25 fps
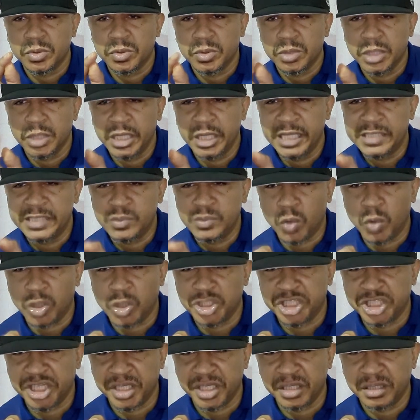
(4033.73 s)
is
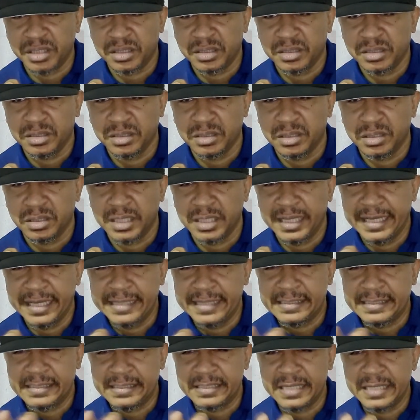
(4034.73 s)
watching,
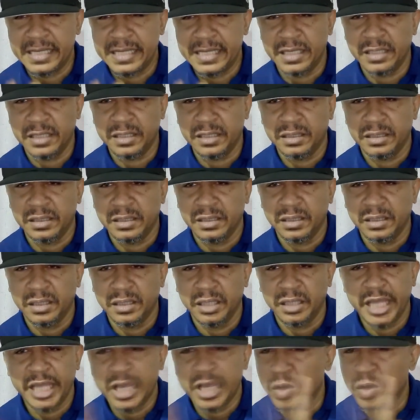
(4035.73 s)
is seeing.
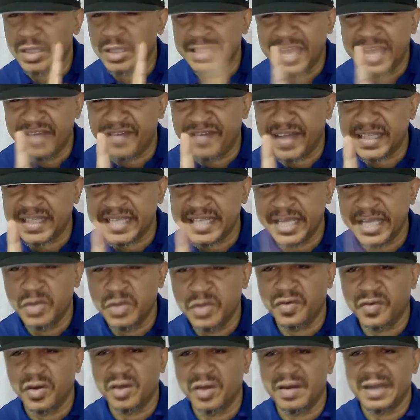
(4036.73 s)
He will never take you
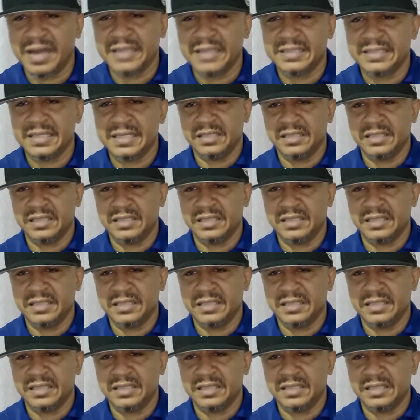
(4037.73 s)
for granted.